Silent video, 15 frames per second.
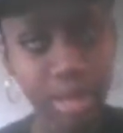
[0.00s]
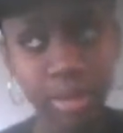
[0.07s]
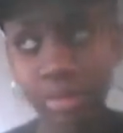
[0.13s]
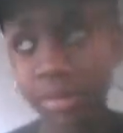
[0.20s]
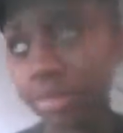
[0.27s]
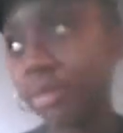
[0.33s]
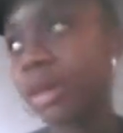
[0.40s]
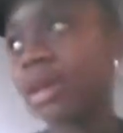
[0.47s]
know,
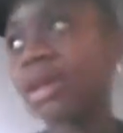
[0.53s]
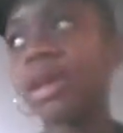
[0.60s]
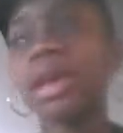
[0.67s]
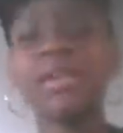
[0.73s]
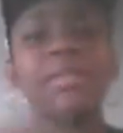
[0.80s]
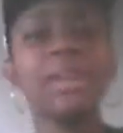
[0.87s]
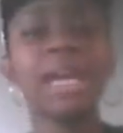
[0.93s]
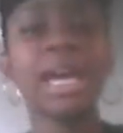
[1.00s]

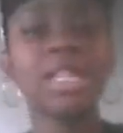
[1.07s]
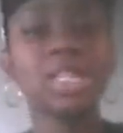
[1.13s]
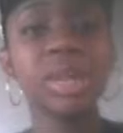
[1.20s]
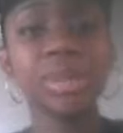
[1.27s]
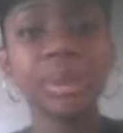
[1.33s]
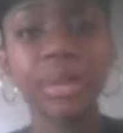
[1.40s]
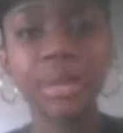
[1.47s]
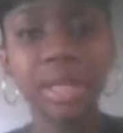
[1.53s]
if he got in
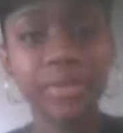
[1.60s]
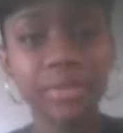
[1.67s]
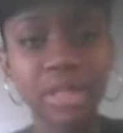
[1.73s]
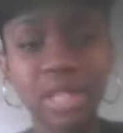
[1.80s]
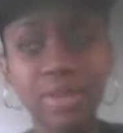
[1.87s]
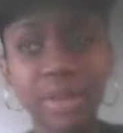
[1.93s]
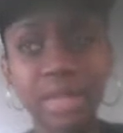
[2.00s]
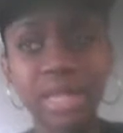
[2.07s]
trouble by me in the
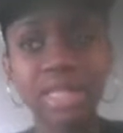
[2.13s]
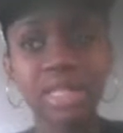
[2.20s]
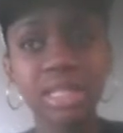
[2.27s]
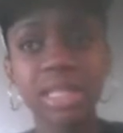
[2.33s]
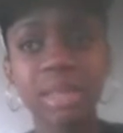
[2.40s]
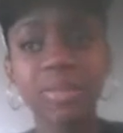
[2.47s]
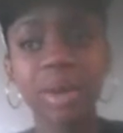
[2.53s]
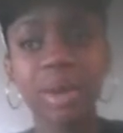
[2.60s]
first place,
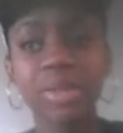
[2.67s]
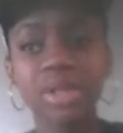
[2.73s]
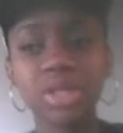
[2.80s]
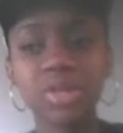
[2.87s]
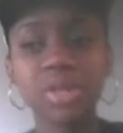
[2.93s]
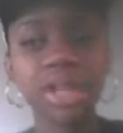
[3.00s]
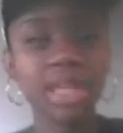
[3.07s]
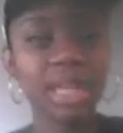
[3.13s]
why would
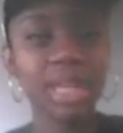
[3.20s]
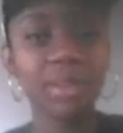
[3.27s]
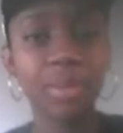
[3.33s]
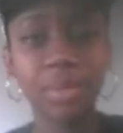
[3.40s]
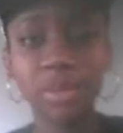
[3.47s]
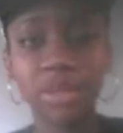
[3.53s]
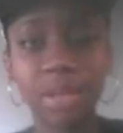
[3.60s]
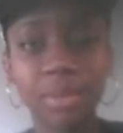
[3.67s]
you try to get in
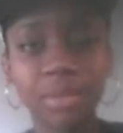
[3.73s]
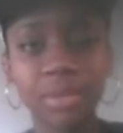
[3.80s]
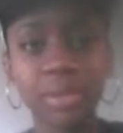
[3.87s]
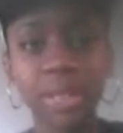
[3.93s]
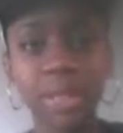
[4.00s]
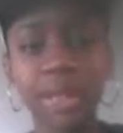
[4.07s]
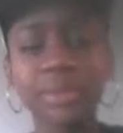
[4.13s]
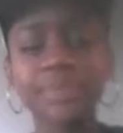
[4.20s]
more trouble,
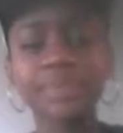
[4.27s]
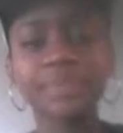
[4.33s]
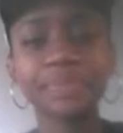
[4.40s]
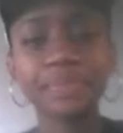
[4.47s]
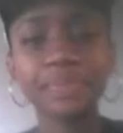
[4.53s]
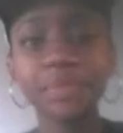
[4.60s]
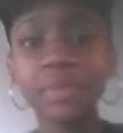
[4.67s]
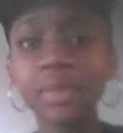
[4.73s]
you know?
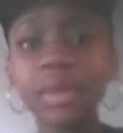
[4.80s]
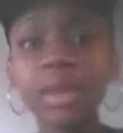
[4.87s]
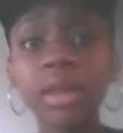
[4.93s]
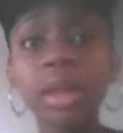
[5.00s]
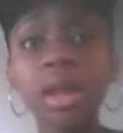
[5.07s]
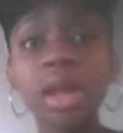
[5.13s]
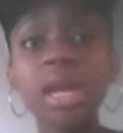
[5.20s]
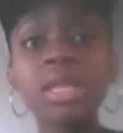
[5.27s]

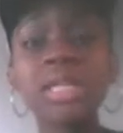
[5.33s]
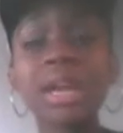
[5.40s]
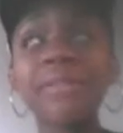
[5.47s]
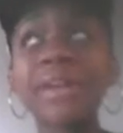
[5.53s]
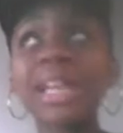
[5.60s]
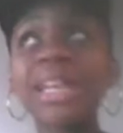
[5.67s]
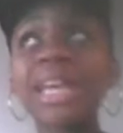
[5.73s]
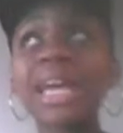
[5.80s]
So I
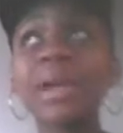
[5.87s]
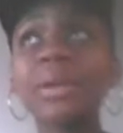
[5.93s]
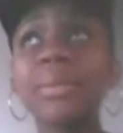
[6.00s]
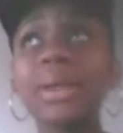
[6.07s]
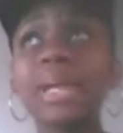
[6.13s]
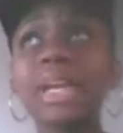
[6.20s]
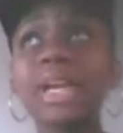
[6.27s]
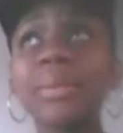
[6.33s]
finally got up
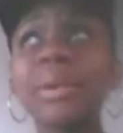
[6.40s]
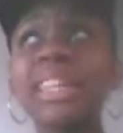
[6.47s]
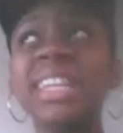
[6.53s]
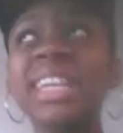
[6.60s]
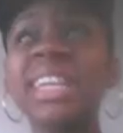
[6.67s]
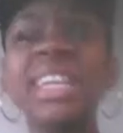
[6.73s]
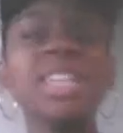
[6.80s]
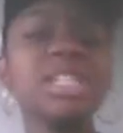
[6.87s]
with him. And
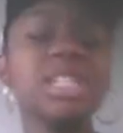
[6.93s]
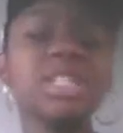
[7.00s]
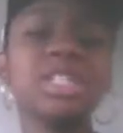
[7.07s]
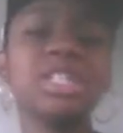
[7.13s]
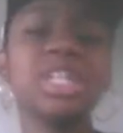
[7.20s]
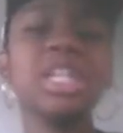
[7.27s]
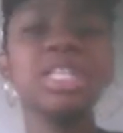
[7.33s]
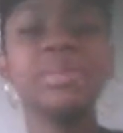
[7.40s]
then he
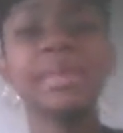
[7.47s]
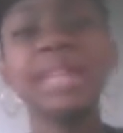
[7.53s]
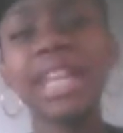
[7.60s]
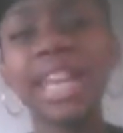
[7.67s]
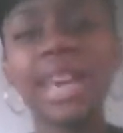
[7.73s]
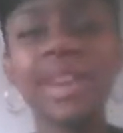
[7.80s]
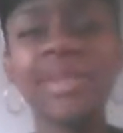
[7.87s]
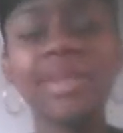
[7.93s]
just shuts me
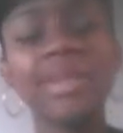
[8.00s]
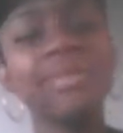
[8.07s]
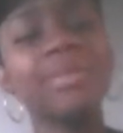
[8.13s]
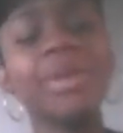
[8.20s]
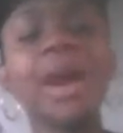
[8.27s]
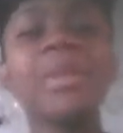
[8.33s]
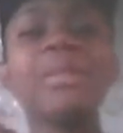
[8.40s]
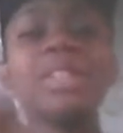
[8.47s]
down.
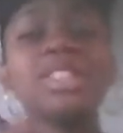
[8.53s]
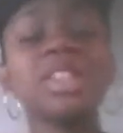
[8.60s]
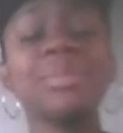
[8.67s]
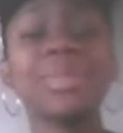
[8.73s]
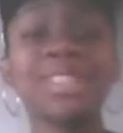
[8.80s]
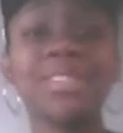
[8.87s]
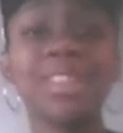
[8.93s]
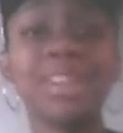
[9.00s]
Well, I really shut
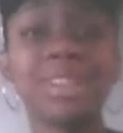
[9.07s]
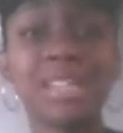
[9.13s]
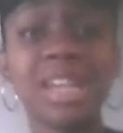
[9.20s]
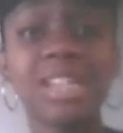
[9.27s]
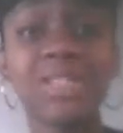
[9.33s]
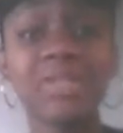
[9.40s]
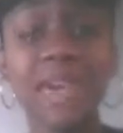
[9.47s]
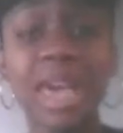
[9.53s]
myself down because I
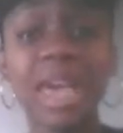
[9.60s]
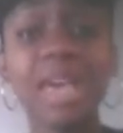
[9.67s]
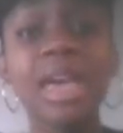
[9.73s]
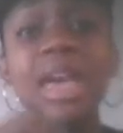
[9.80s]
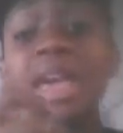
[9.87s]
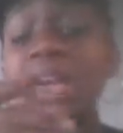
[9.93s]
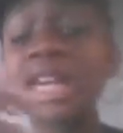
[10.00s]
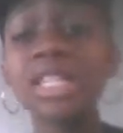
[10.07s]
was fat.
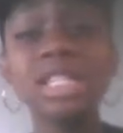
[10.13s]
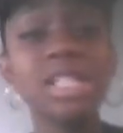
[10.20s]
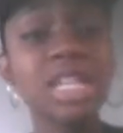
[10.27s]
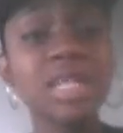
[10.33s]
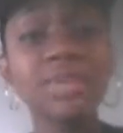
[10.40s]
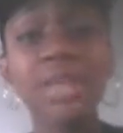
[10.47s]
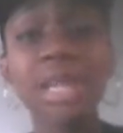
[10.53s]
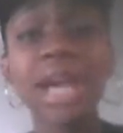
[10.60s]
He just
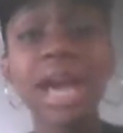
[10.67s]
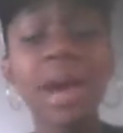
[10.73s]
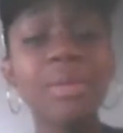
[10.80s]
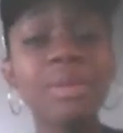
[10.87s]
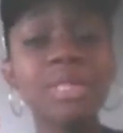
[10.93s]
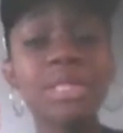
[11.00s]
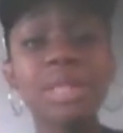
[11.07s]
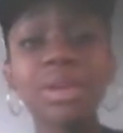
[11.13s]
shuts me down. I
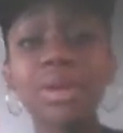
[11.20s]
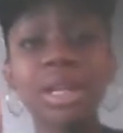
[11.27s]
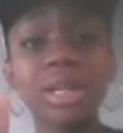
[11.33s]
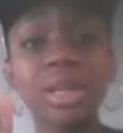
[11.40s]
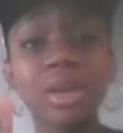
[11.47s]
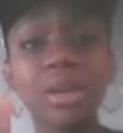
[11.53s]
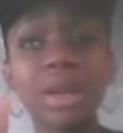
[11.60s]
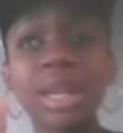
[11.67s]
was still
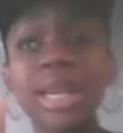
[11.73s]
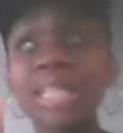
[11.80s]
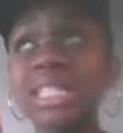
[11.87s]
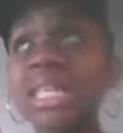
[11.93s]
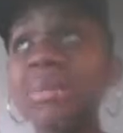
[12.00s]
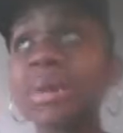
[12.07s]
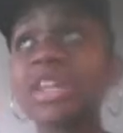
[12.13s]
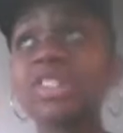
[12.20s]
under the weight because
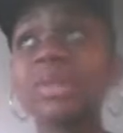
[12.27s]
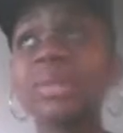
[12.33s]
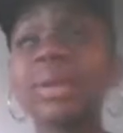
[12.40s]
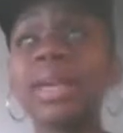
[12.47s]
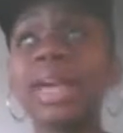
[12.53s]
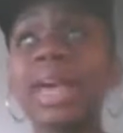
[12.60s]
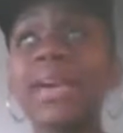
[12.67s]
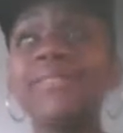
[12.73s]
he measured
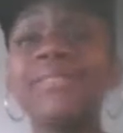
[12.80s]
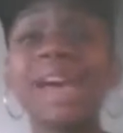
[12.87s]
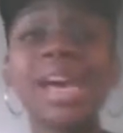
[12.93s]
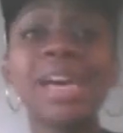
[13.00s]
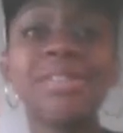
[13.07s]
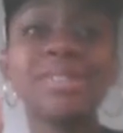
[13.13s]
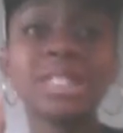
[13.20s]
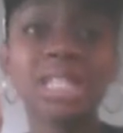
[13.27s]
me at
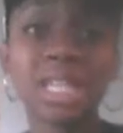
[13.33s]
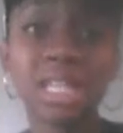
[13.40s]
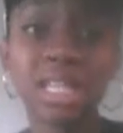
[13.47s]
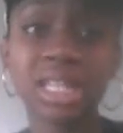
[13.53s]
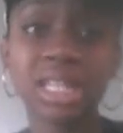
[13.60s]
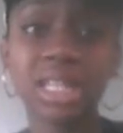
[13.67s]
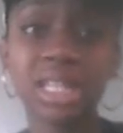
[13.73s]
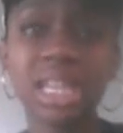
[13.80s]

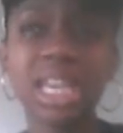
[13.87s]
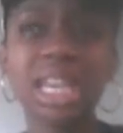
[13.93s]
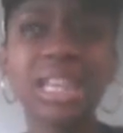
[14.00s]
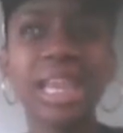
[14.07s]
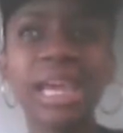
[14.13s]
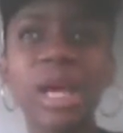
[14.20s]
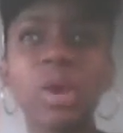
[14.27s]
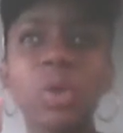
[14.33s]
5'10" and
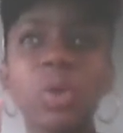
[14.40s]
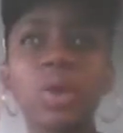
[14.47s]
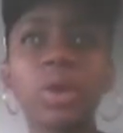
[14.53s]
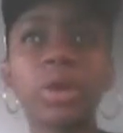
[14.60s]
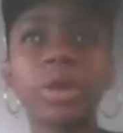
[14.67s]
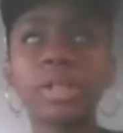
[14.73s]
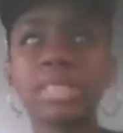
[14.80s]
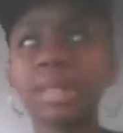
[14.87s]
like a
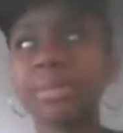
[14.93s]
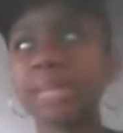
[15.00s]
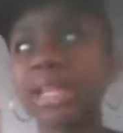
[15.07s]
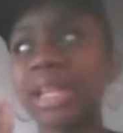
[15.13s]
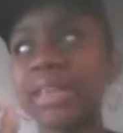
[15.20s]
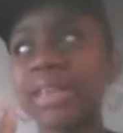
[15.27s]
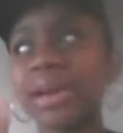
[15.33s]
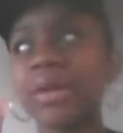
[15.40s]
quarter or something
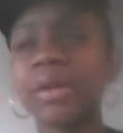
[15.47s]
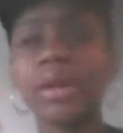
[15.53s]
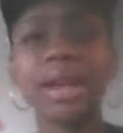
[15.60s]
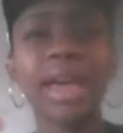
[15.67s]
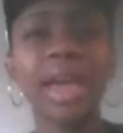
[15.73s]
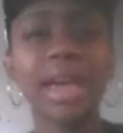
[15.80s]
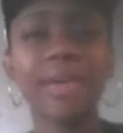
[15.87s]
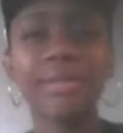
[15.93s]
like that, or
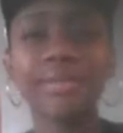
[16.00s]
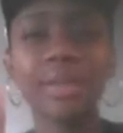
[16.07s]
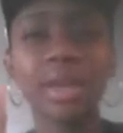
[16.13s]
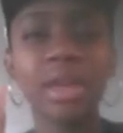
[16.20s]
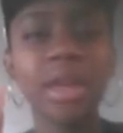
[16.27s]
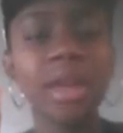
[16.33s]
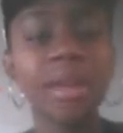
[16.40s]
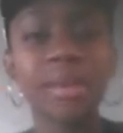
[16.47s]
a half.
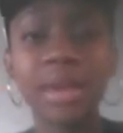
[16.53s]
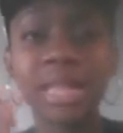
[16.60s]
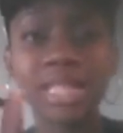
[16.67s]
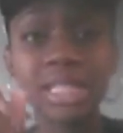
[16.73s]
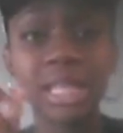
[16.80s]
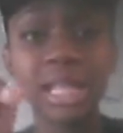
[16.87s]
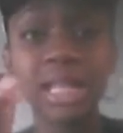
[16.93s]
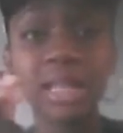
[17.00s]
But he
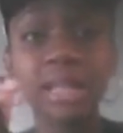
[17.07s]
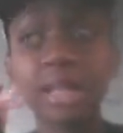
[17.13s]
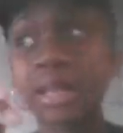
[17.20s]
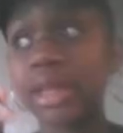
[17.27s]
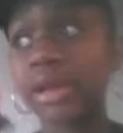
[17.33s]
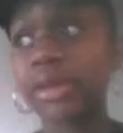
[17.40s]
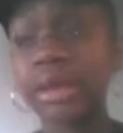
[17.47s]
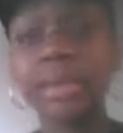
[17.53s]

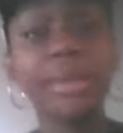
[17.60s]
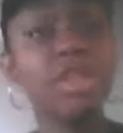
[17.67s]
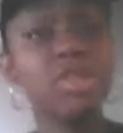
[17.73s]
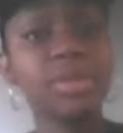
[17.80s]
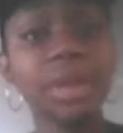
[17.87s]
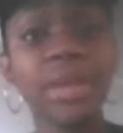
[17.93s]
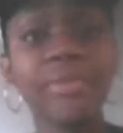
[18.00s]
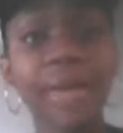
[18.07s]
said they're going to
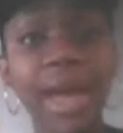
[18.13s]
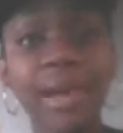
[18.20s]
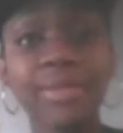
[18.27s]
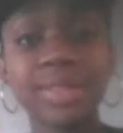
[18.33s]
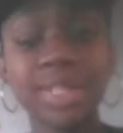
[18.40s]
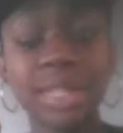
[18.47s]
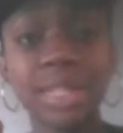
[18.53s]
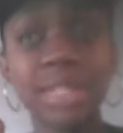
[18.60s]
measure me at
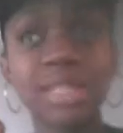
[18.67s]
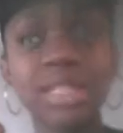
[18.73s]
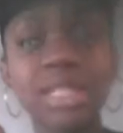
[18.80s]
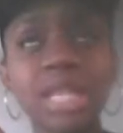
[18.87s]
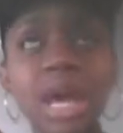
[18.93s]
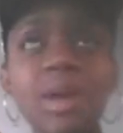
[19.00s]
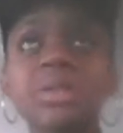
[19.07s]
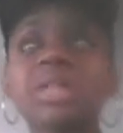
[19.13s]
5'10".
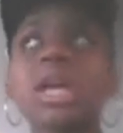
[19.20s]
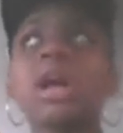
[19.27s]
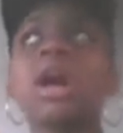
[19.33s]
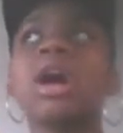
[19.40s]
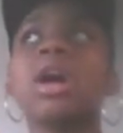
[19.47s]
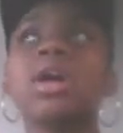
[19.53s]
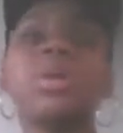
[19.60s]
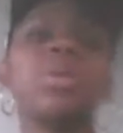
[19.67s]
So I was like,
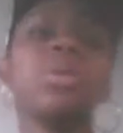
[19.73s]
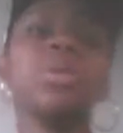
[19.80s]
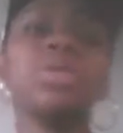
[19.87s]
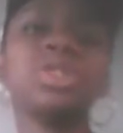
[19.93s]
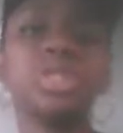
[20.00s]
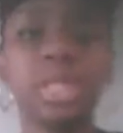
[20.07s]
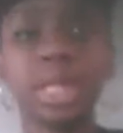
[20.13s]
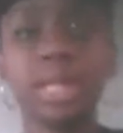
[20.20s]
oh,
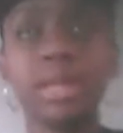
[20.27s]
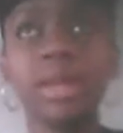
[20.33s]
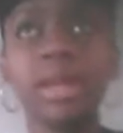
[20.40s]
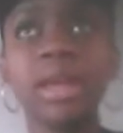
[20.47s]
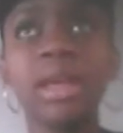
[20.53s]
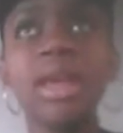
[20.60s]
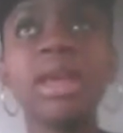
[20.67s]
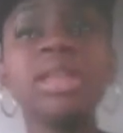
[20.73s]
shit.
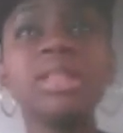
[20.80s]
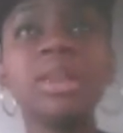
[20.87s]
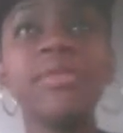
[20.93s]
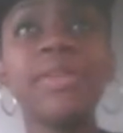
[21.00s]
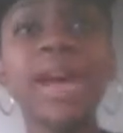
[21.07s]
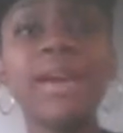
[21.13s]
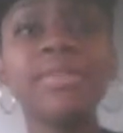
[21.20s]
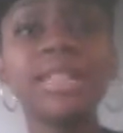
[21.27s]
So
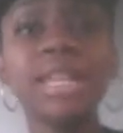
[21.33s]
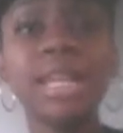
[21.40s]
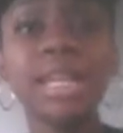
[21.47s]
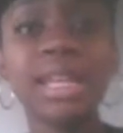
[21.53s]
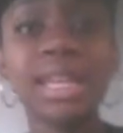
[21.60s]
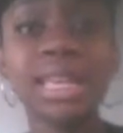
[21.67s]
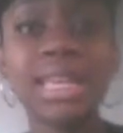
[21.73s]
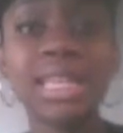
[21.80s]

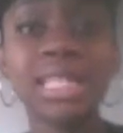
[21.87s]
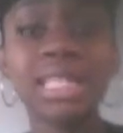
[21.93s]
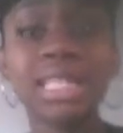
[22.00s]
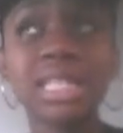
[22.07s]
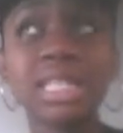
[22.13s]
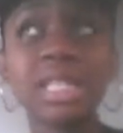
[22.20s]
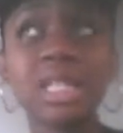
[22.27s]
5'10" is,